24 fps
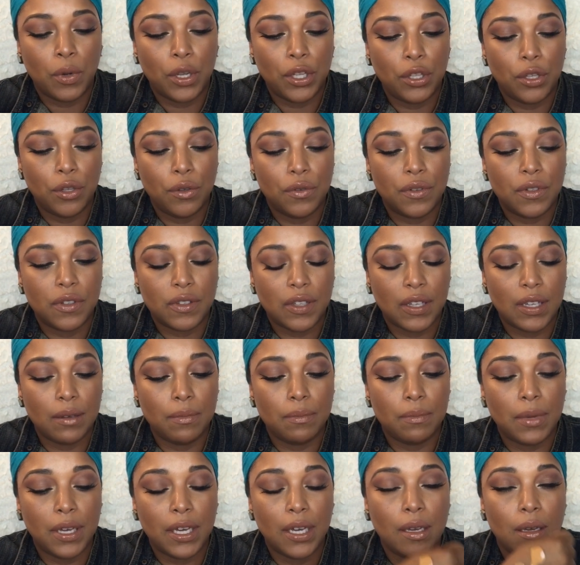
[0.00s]
when you see
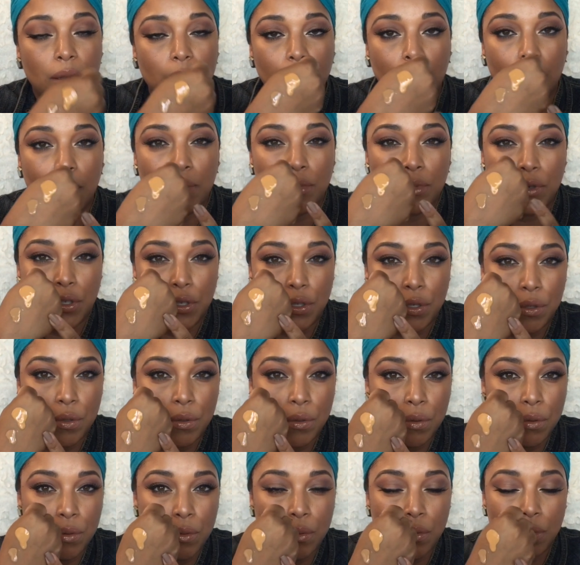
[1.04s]
me
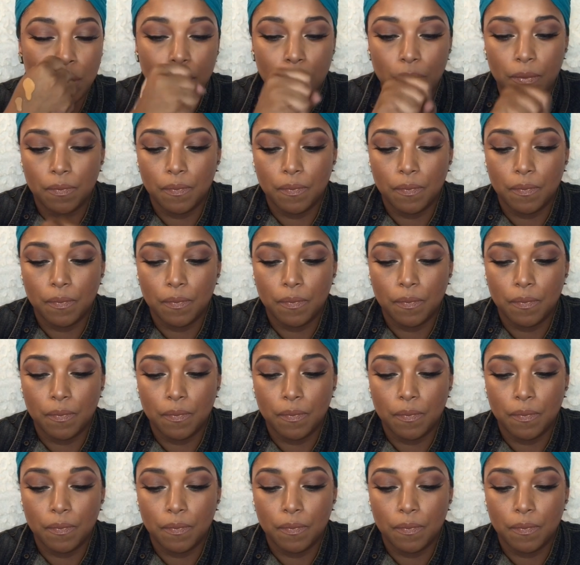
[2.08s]
do